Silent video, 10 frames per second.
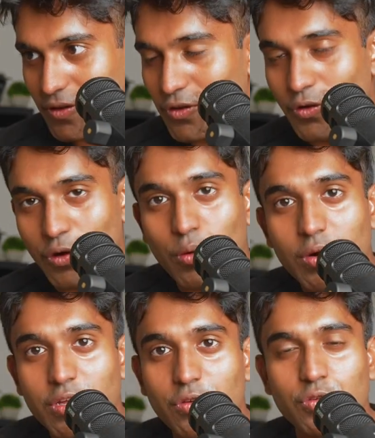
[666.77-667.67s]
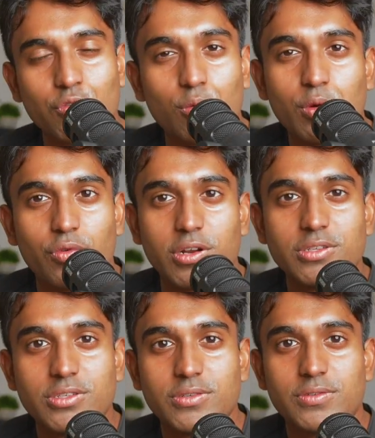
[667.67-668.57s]
You don't want to use normal
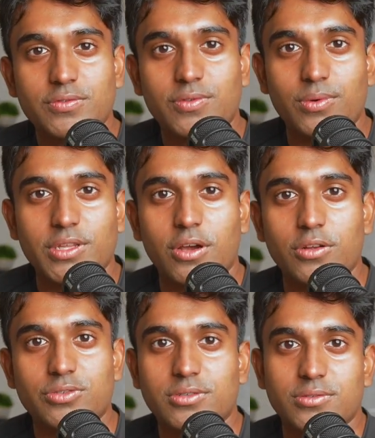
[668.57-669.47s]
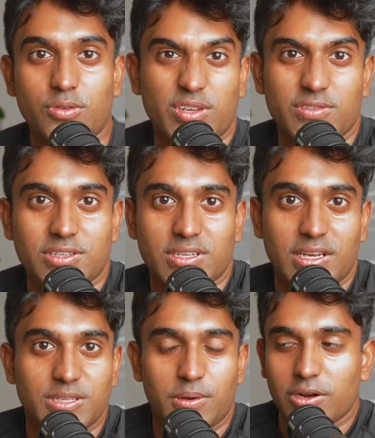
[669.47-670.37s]
runners for the ultra or even just any
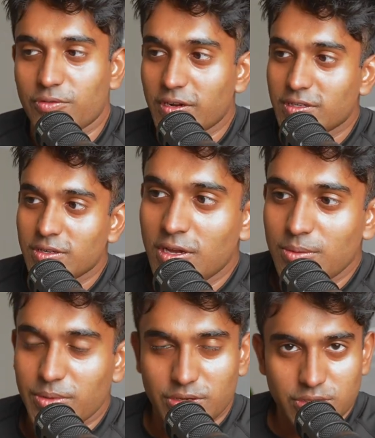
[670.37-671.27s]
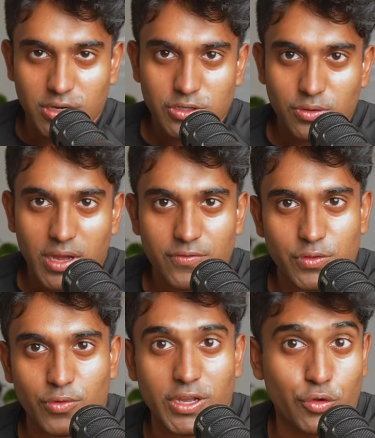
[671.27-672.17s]
Spartan race because they just don't have the
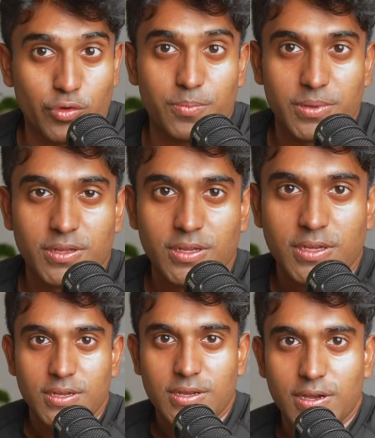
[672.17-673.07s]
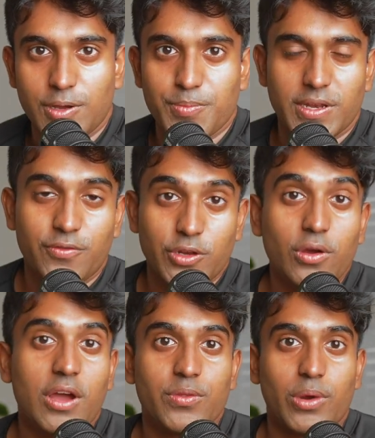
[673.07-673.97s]
right grip. And if you don't
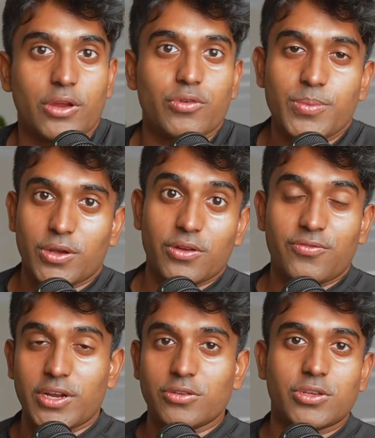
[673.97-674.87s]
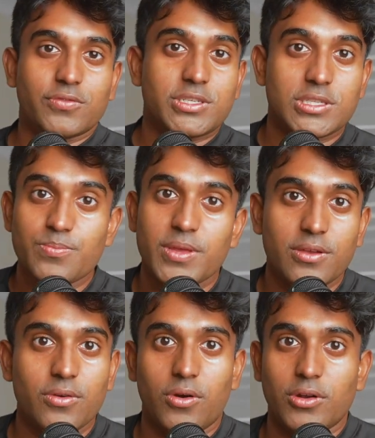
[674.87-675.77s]
have the right grip, you're going to find yourself slipping
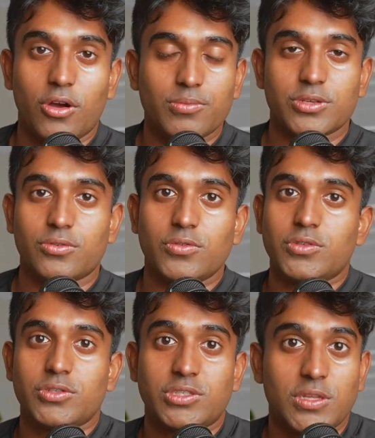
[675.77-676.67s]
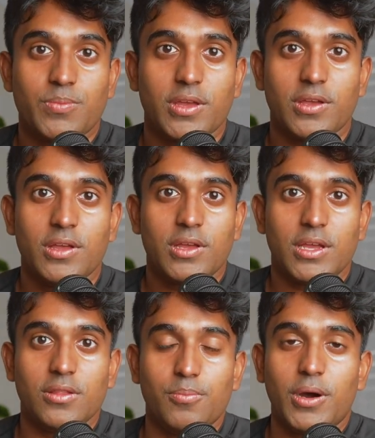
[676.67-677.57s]
on obstacles, slipping
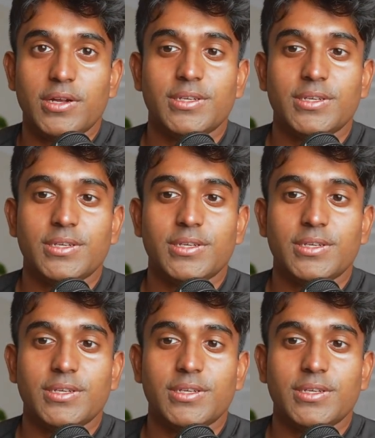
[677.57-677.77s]
in the mud.